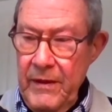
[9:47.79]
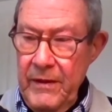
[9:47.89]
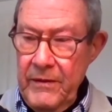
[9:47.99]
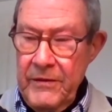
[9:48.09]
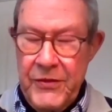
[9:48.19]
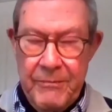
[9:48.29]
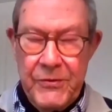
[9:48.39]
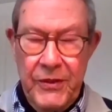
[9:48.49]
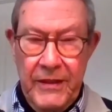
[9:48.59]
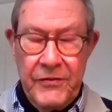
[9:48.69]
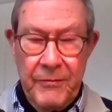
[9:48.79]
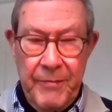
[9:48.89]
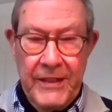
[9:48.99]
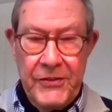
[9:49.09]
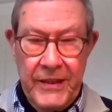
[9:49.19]
conceptually
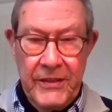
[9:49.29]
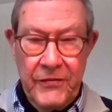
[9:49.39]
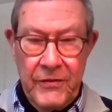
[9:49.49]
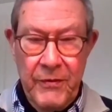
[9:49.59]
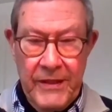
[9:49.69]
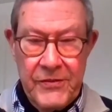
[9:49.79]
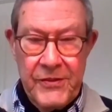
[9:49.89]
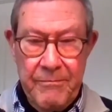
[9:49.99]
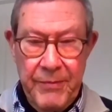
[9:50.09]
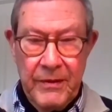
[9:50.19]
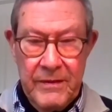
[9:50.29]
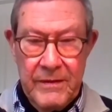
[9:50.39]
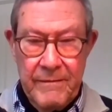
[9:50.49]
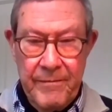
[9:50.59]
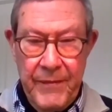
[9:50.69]
supply chain is quite simple,
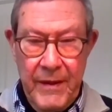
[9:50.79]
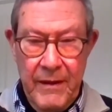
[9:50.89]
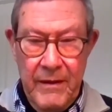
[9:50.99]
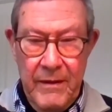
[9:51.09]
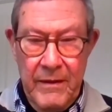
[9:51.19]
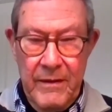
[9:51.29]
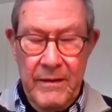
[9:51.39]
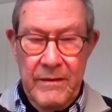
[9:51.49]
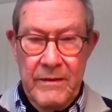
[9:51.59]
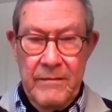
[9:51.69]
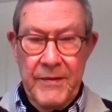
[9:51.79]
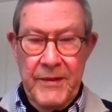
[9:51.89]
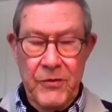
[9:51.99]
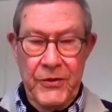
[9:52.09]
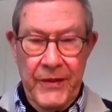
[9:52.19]
but the
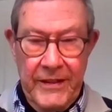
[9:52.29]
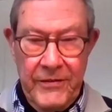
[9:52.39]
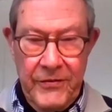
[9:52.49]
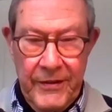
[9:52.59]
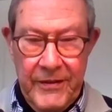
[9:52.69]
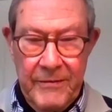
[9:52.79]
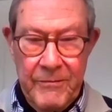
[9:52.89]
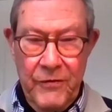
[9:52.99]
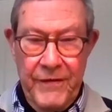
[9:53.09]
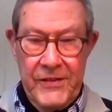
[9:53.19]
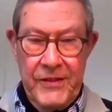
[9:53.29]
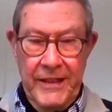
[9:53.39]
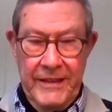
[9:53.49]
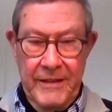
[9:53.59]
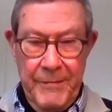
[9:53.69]
more you get into it, the more
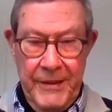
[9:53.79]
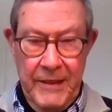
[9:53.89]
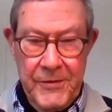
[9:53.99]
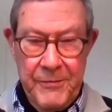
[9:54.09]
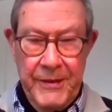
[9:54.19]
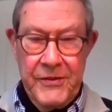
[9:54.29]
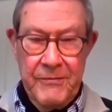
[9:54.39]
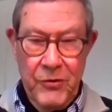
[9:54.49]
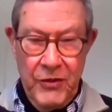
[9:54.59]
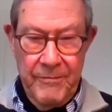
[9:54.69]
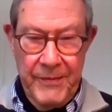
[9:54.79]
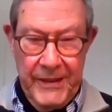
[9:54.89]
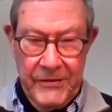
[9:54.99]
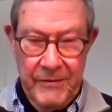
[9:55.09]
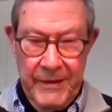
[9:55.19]
fascinating it becomes, because the more
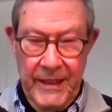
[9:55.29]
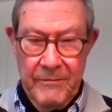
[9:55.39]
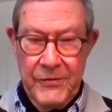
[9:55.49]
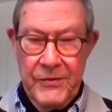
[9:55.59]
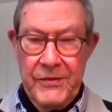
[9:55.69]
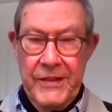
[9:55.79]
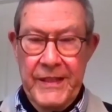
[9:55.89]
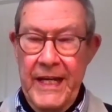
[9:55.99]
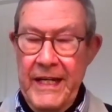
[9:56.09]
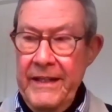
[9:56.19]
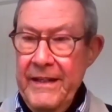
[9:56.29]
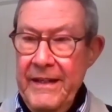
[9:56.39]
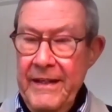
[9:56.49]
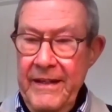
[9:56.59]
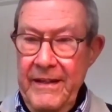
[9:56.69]
complex it becomes. And today
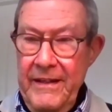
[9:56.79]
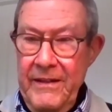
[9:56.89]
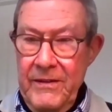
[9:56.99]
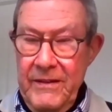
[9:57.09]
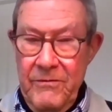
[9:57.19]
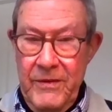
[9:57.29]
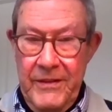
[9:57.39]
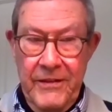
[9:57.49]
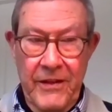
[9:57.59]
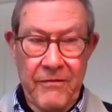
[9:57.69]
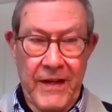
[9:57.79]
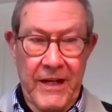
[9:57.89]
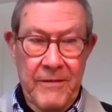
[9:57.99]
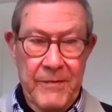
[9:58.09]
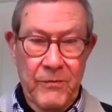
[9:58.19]
we're in an
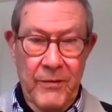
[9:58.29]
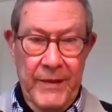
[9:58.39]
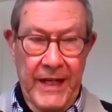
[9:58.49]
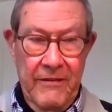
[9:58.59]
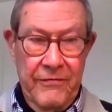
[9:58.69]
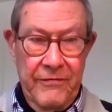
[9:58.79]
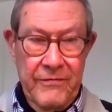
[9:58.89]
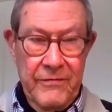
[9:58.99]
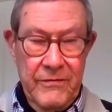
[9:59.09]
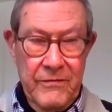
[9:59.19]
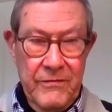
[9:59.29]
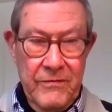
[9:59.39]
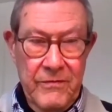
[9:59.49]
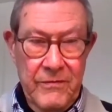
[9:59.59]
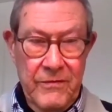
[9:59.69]
environment where we have,
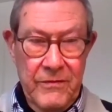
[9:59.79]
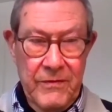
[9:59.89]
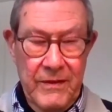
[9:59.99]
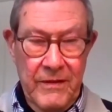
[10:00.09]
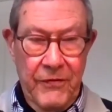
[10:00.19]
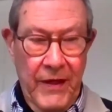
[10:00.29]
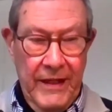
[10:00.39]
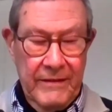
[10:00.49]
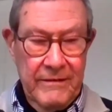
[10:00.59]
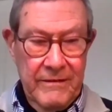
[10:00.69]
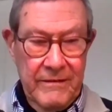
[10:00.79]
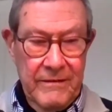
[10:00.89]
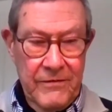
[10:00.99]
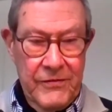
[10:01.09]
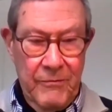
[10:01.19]
if you like,
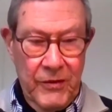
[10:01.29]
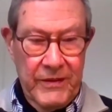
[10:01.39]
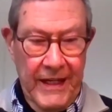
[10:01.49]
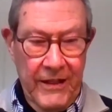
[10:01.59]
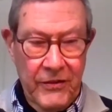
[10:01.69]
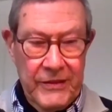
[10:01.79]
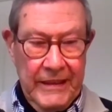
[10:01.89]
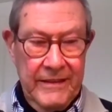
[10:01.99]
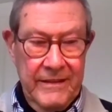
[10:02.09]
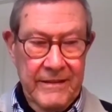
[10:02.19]
somewhat chaotic